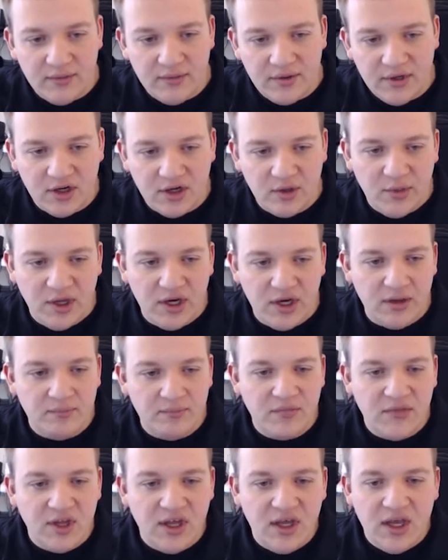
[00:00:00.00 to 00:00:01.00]
here in a minute.
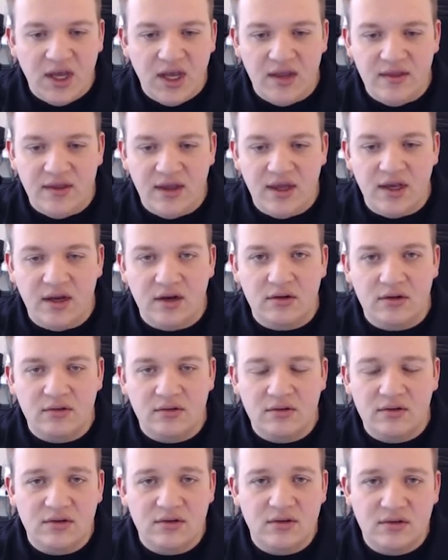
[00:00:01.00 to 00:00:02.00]
And then
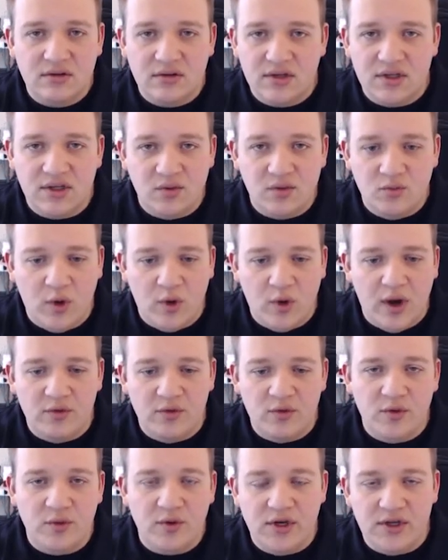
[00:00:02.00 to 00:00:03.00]
why would
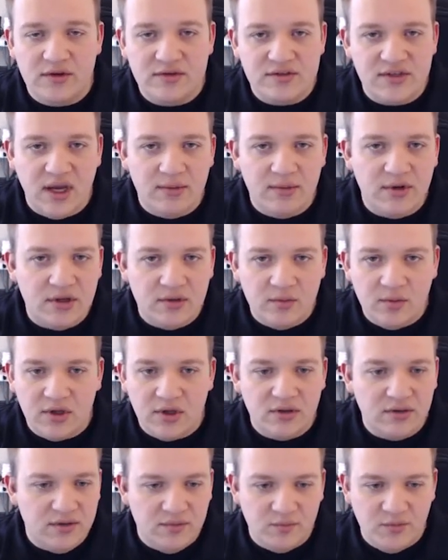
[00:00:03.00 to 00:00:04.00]
we want to use Lambda?
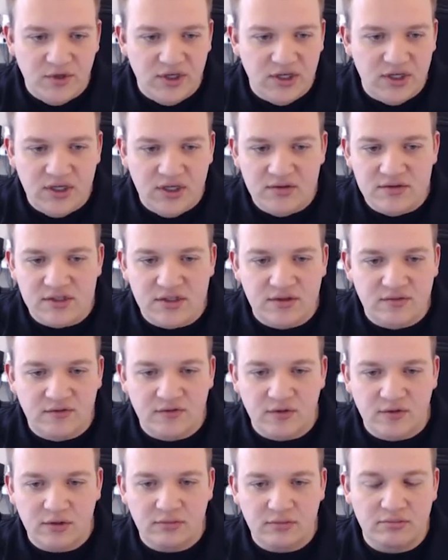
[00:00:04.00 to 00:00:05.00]
Well, we can use it
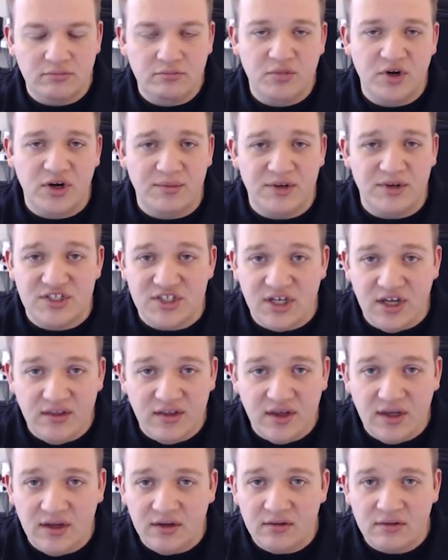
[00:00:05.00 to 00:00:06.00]
for pretty much
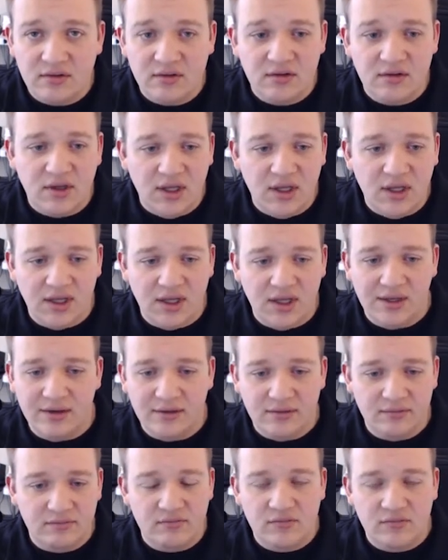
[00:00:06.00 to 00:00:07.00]
anything,
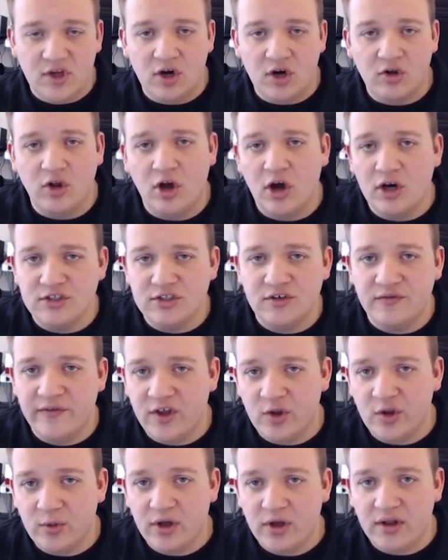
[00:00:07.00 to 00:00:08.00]
and our logs are
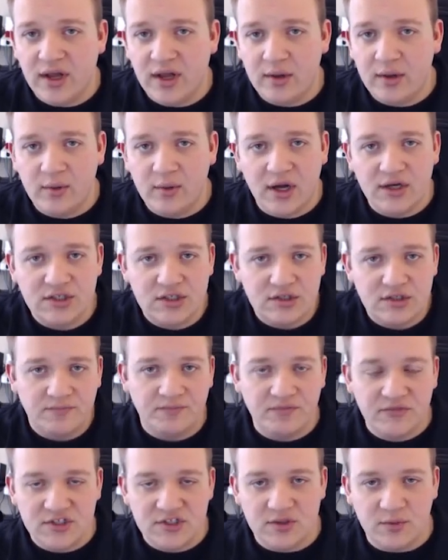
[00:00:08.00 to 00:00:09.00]
available on CloudWatch.
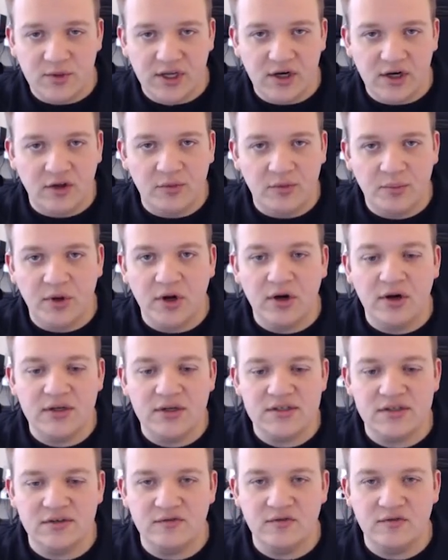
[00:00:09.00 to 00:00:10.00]
So we get all the
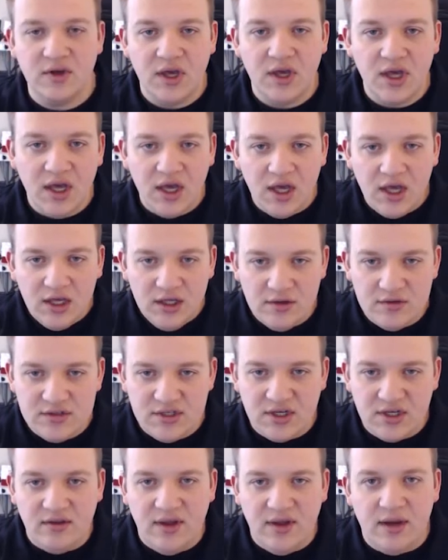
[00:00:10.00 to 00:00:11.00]
perks of
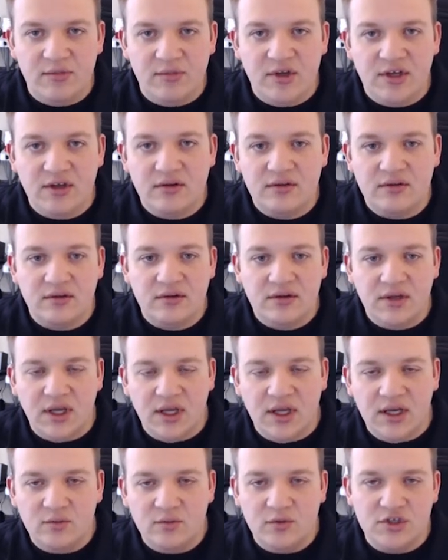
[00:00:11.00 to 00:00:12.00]
using a Lambda,
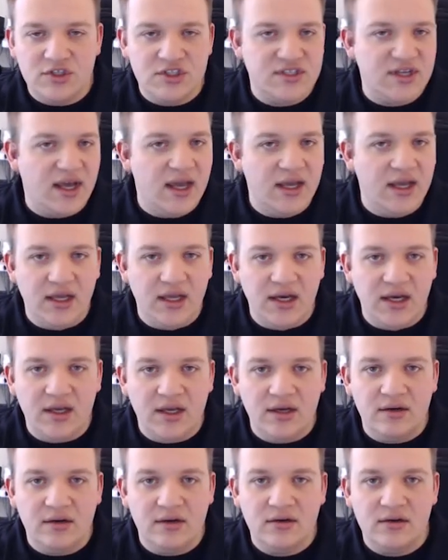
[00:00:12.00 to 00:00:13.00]
and we're just tying it
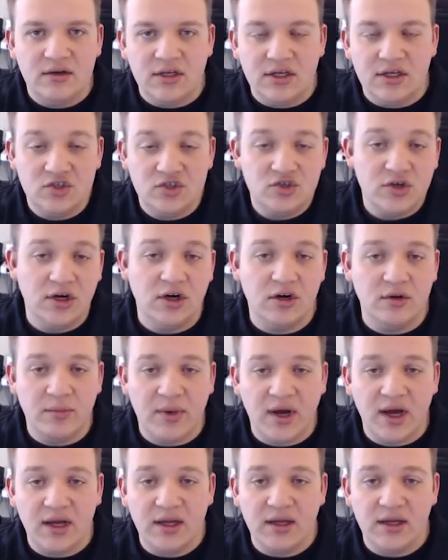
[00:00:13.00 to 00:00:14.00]
in and triggered
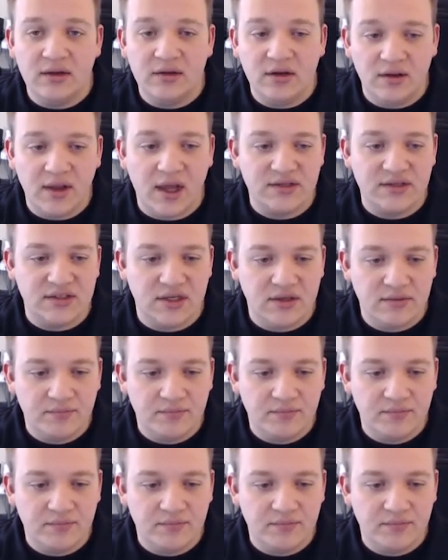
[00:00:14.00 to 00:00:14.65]
by Alexa.